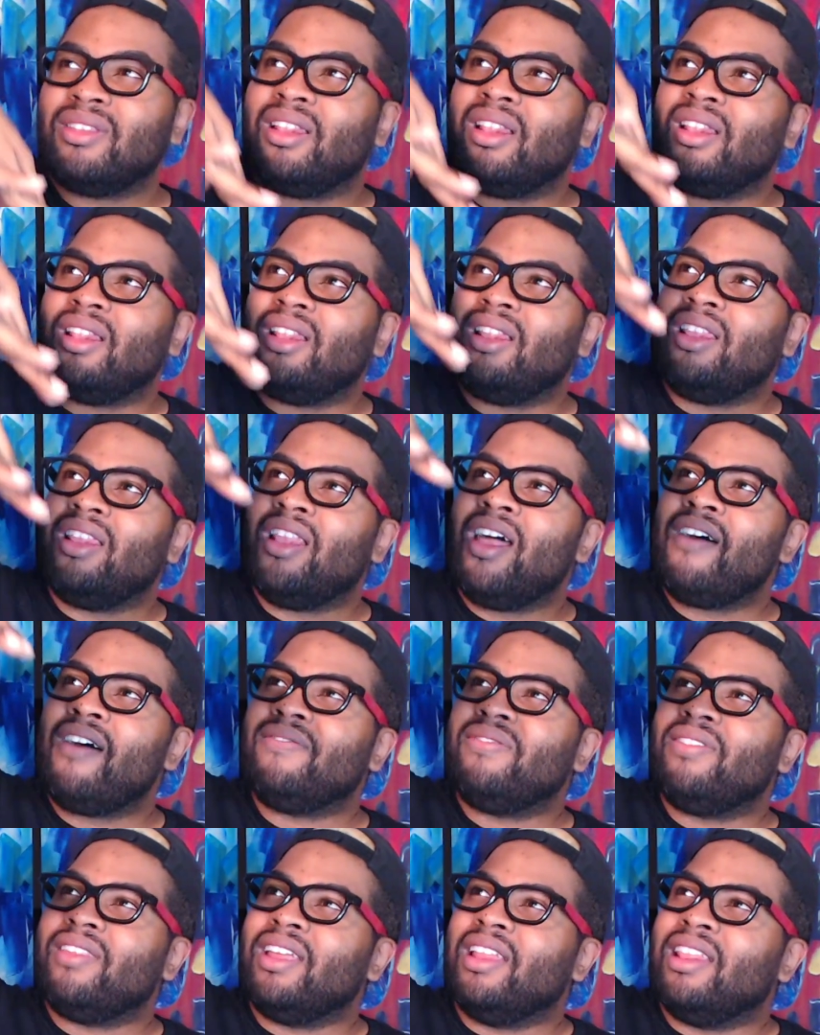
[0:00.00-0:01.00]

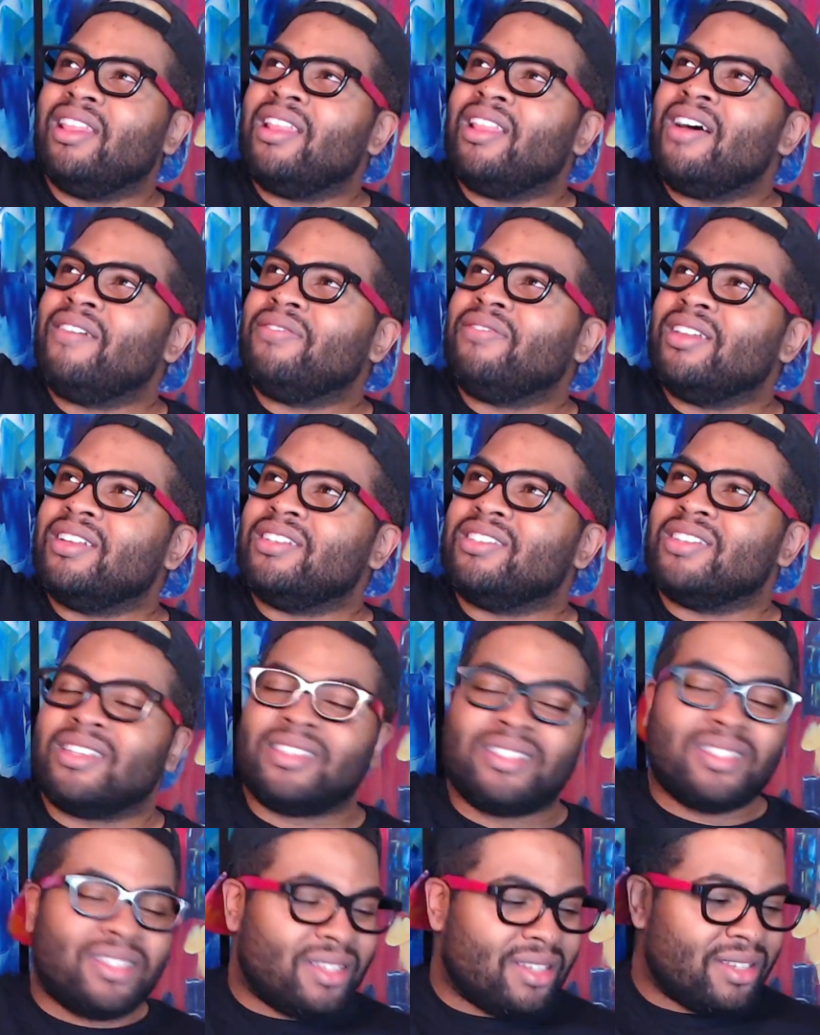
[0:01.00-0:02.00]
lovely
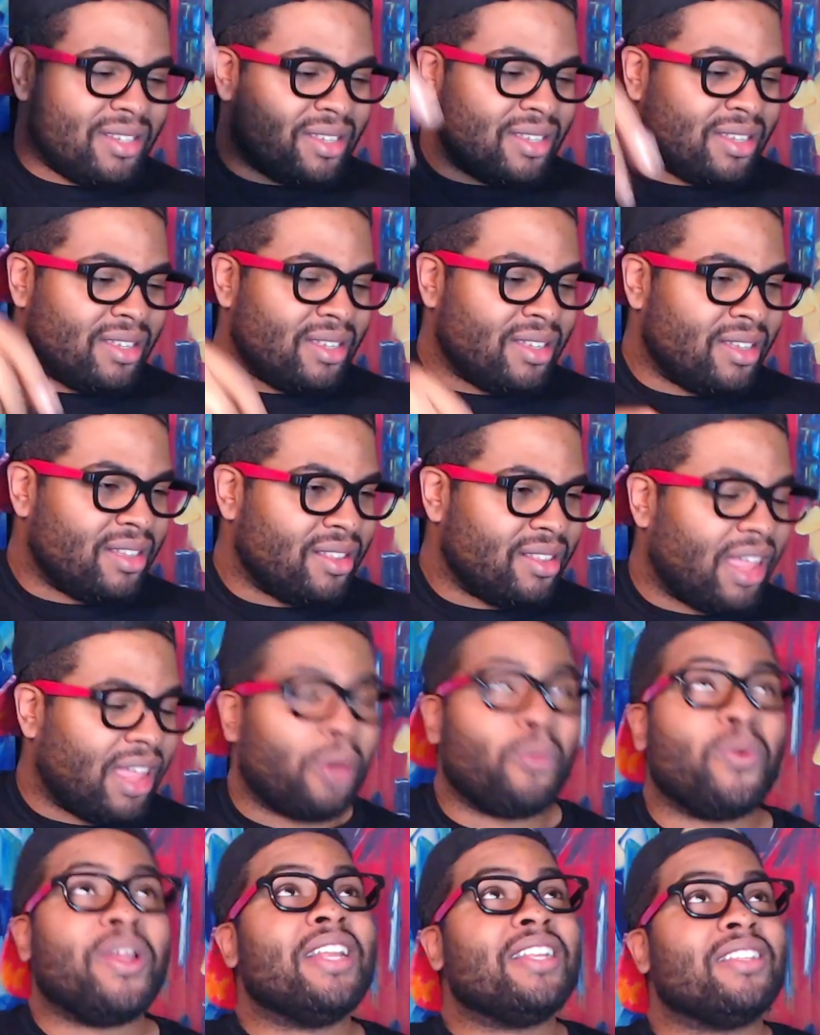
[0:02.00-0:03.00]
just like,
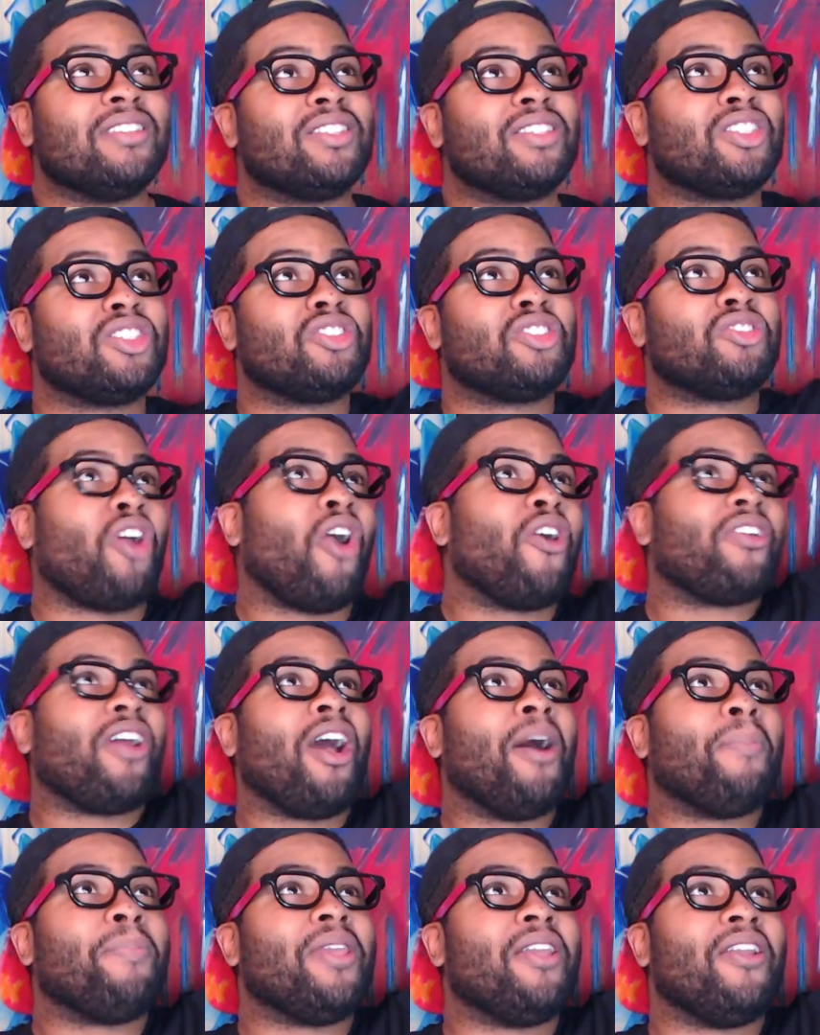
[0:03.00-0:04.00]
we didn't start
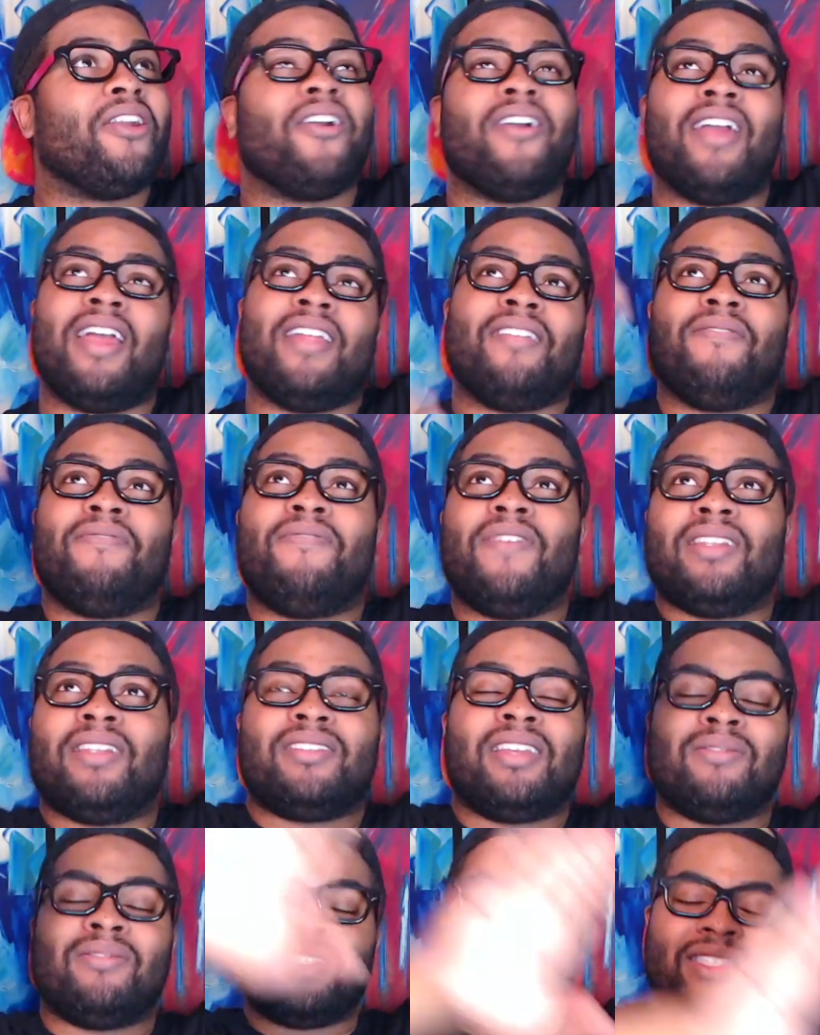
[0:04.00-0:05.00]
up here and finish.
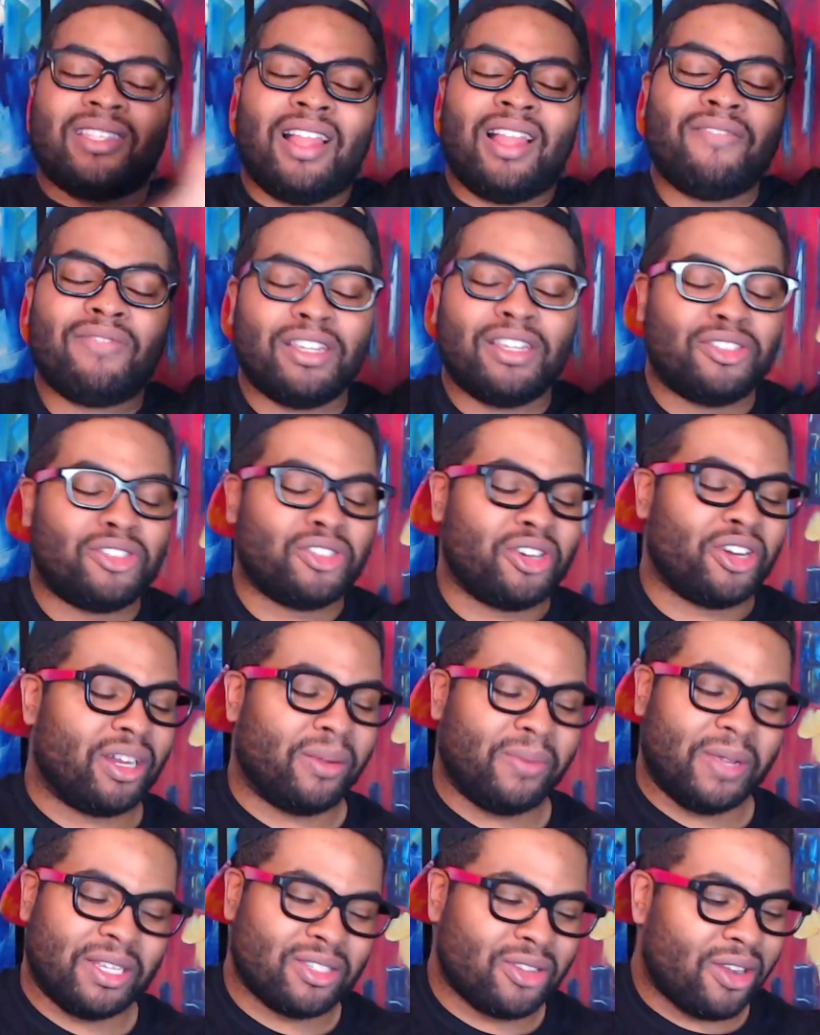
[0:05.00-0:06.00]
It was this lovely journey.
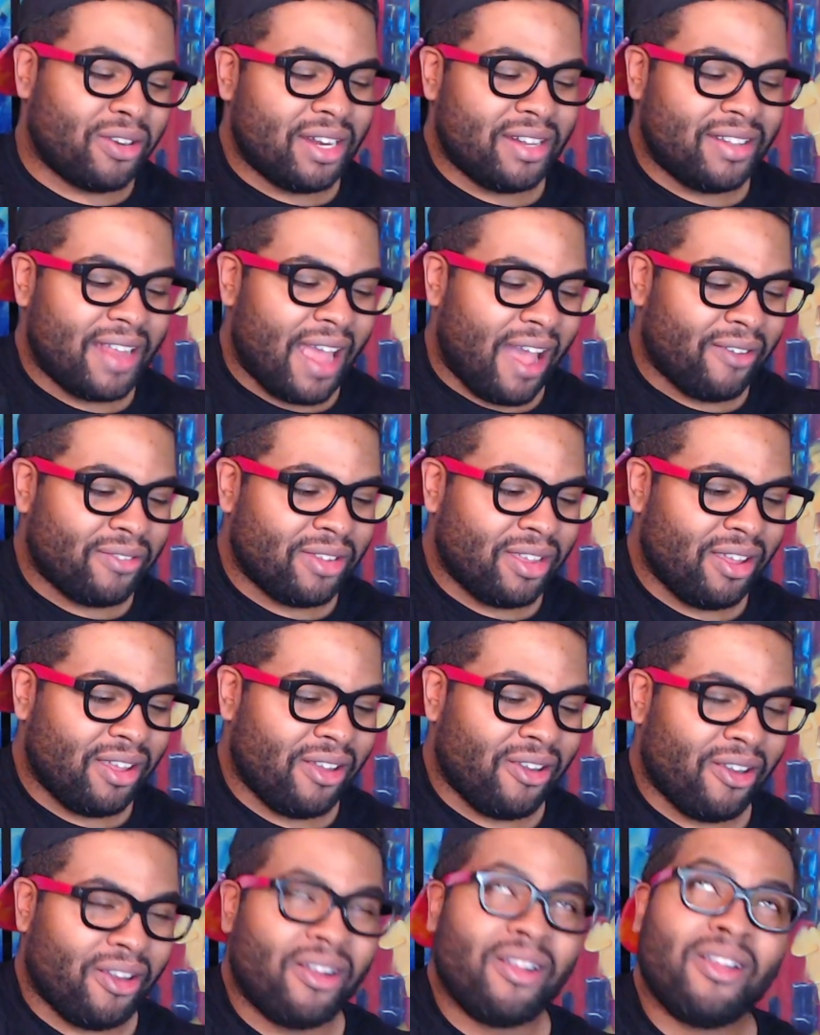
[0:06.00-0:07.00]
We started down
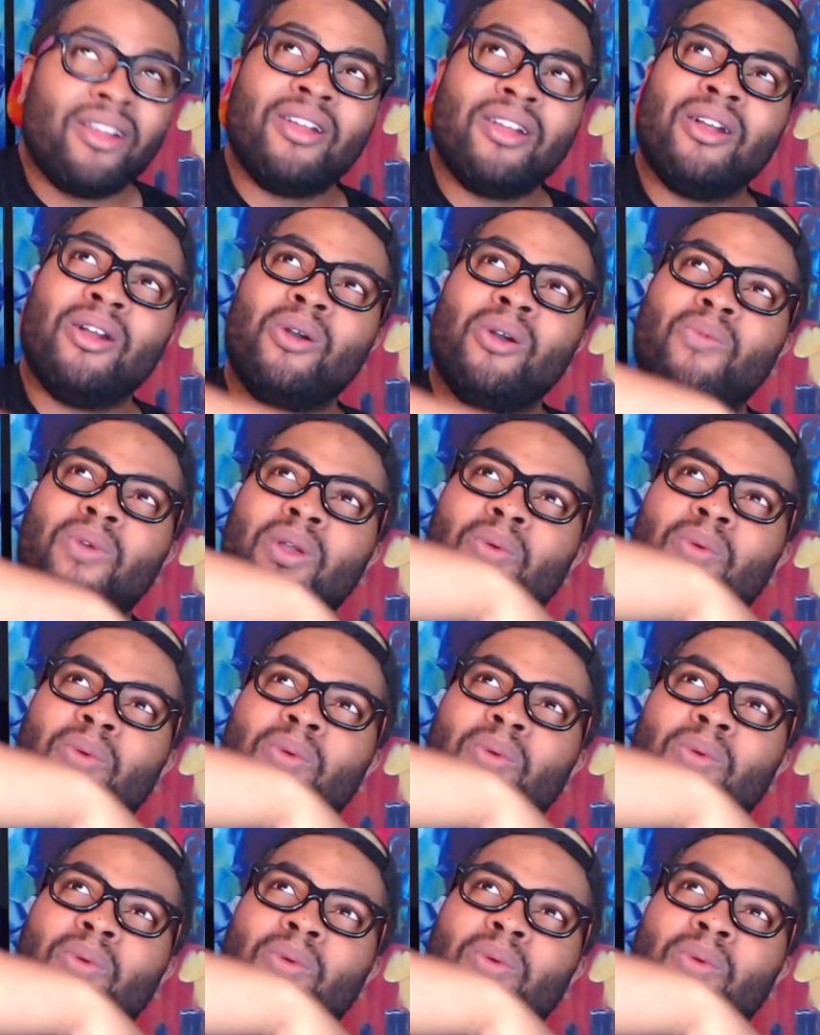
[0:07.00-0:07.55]
here, we